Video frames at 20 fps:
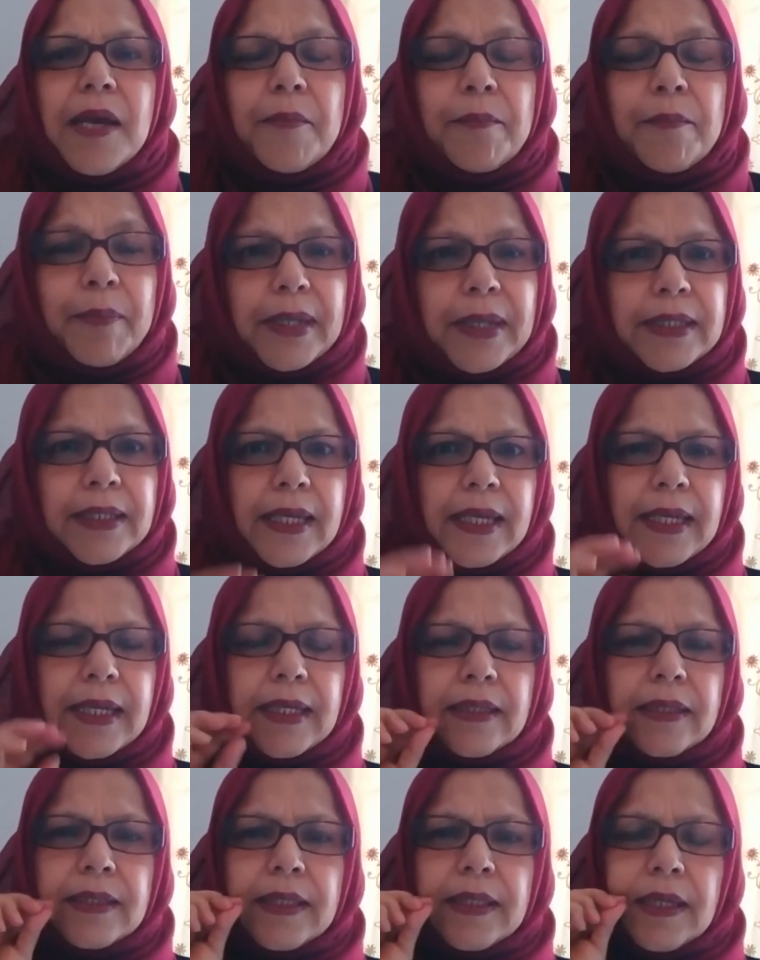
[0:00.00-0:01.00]
But
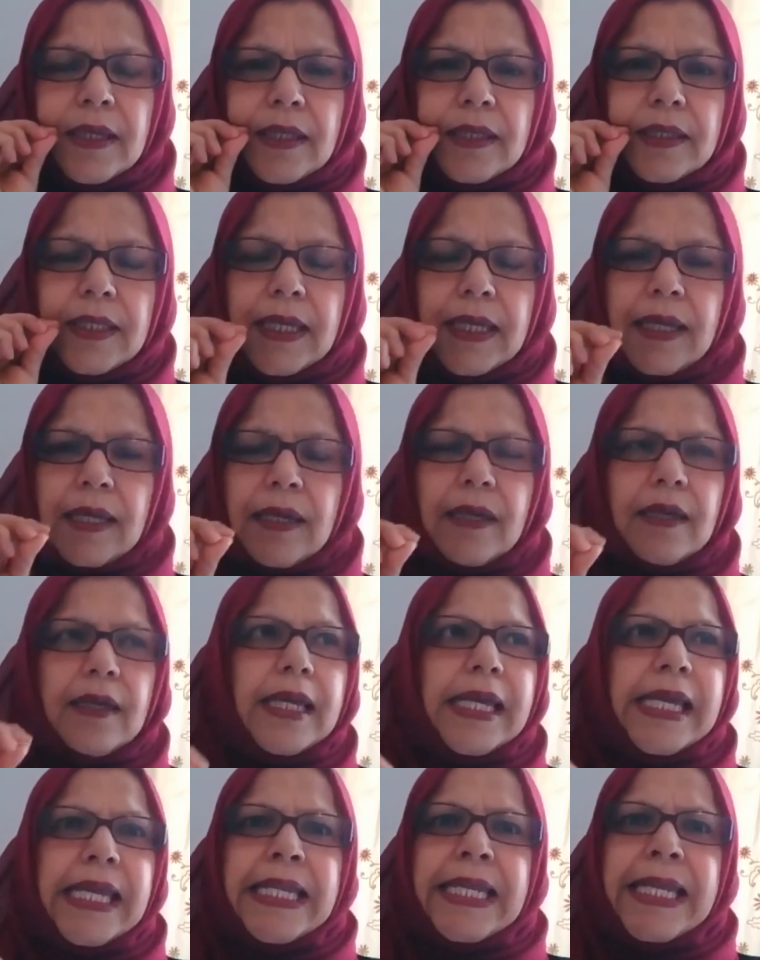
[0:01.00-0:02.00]
the, the
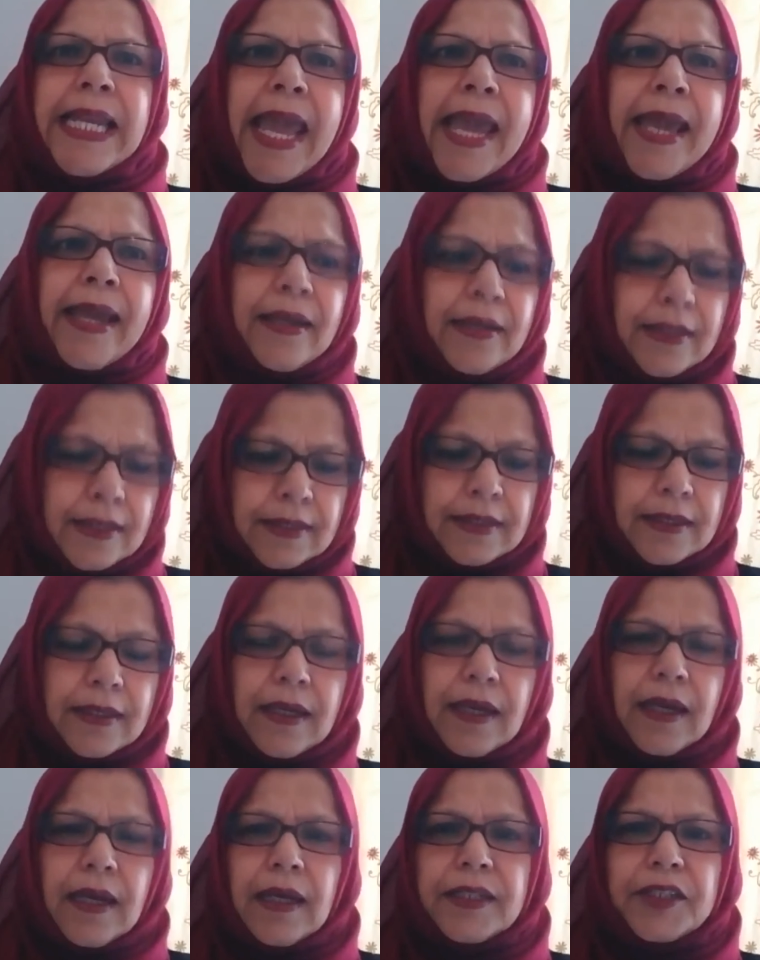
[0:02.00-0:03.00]
innate
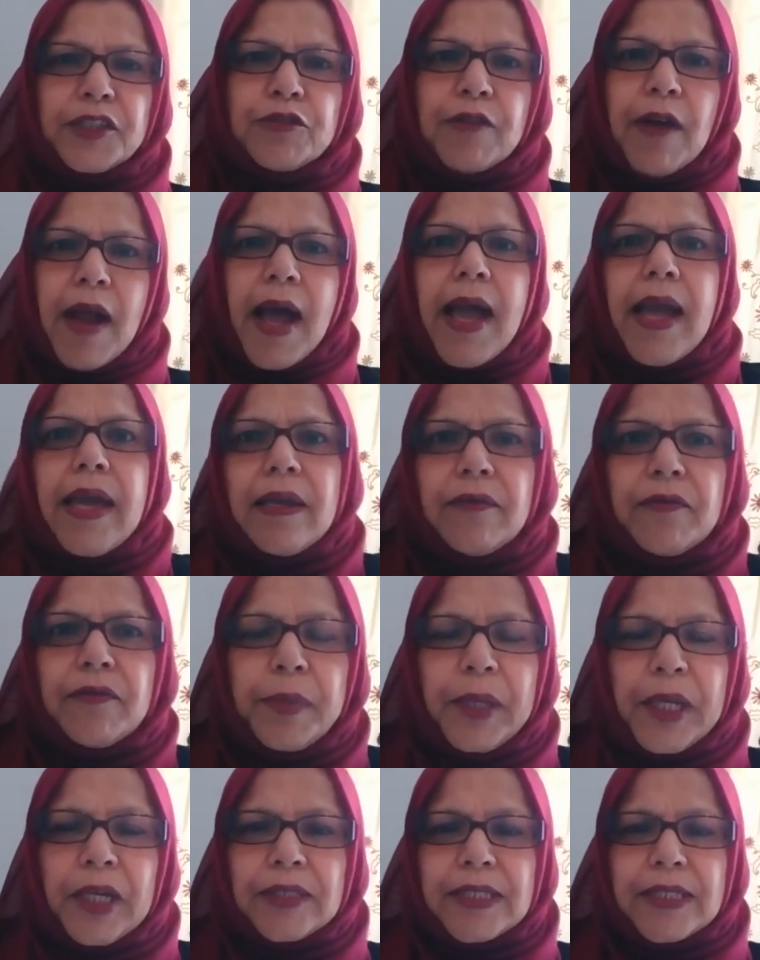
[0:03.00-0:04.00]
uh, drive,
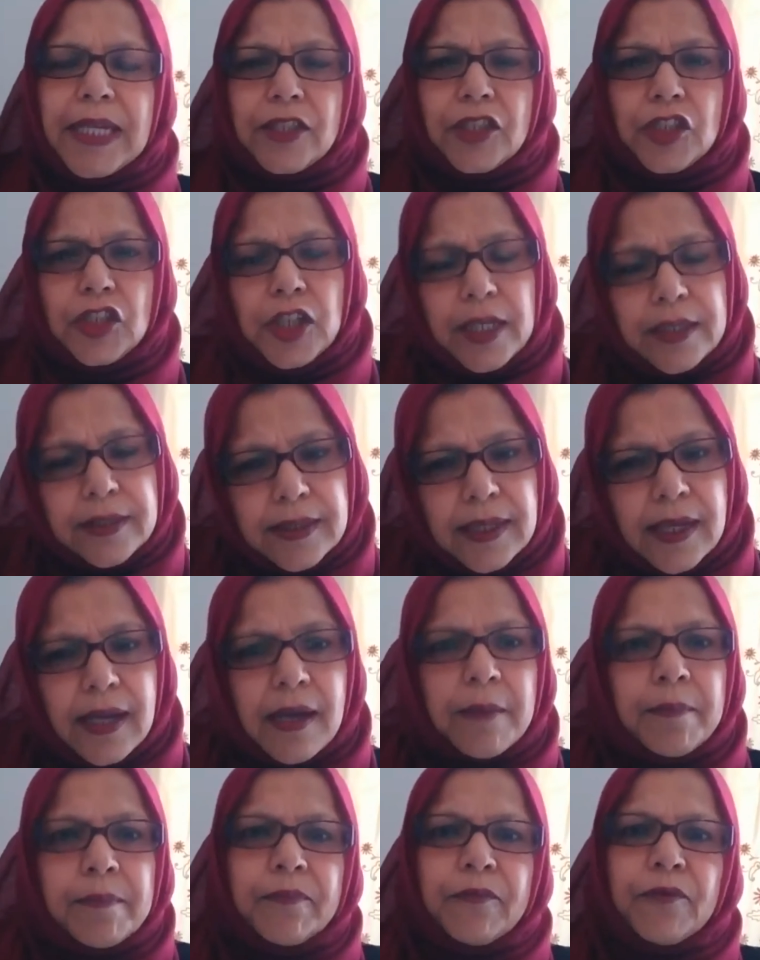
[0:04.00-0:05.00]
because I just
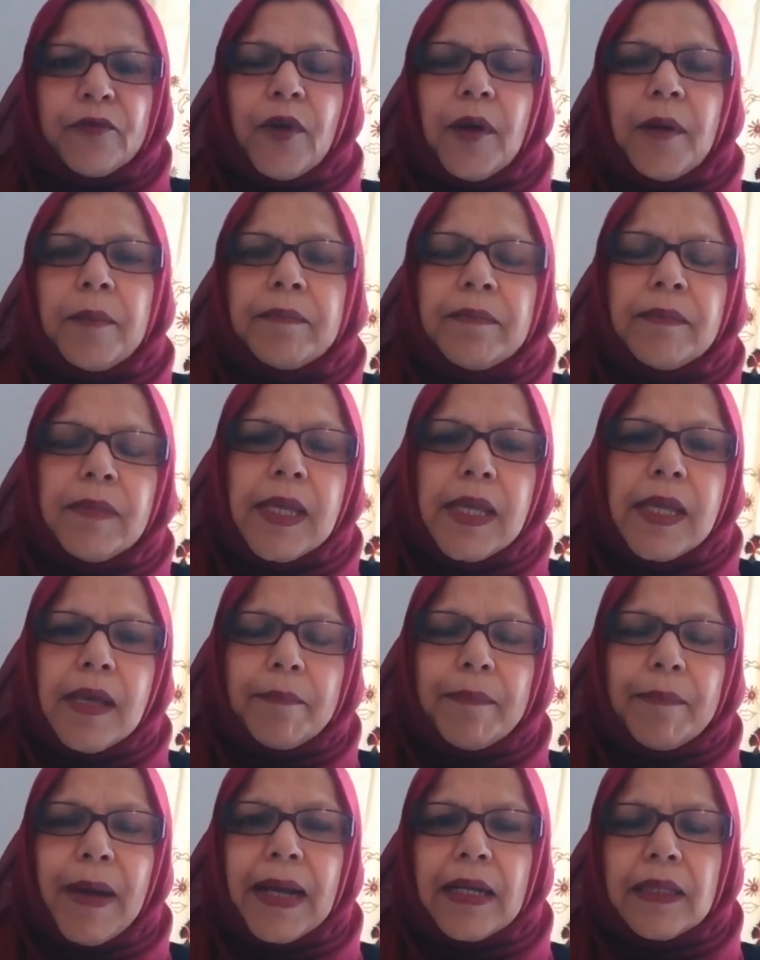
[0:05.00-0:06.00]
come from
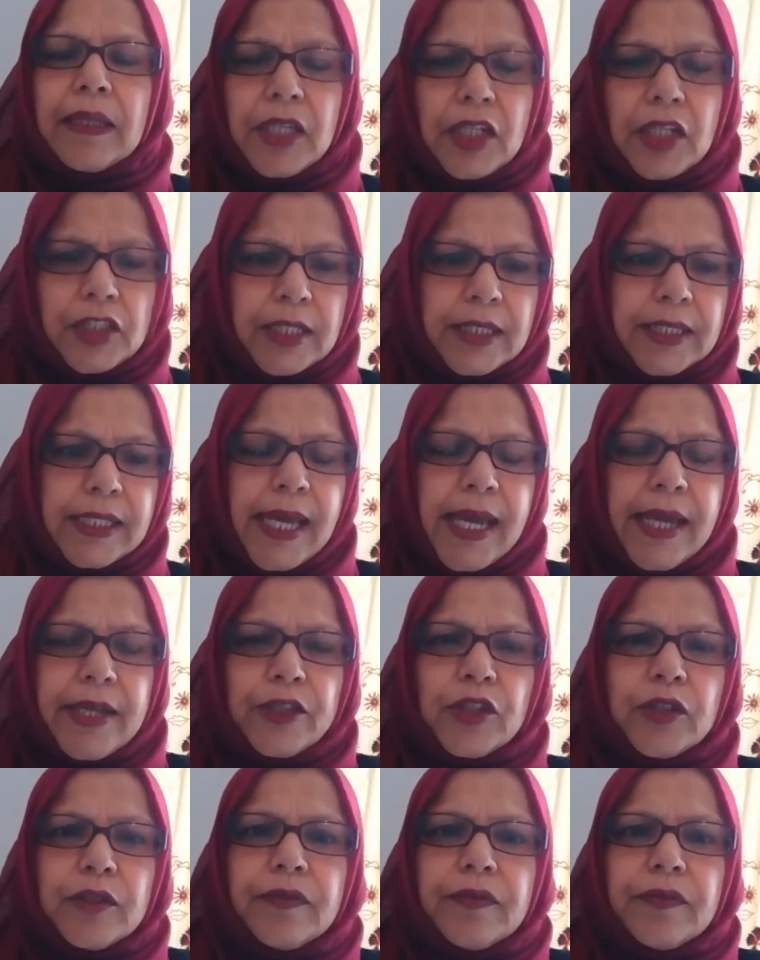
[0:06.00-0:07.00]
Bangladesh at the age
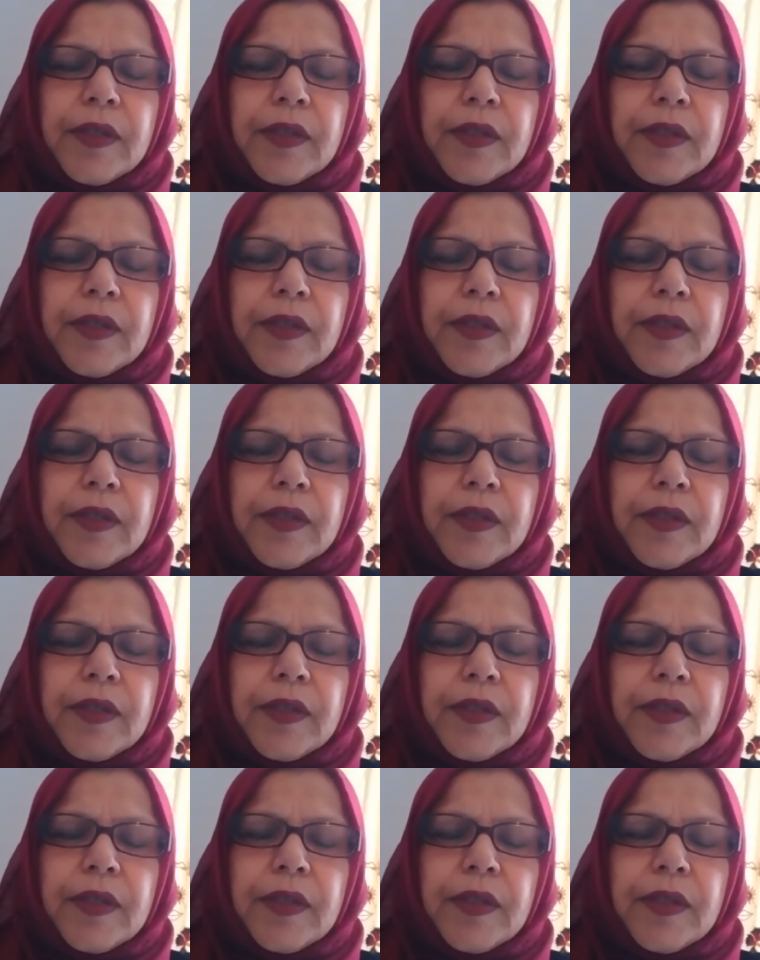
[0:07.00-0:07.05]
of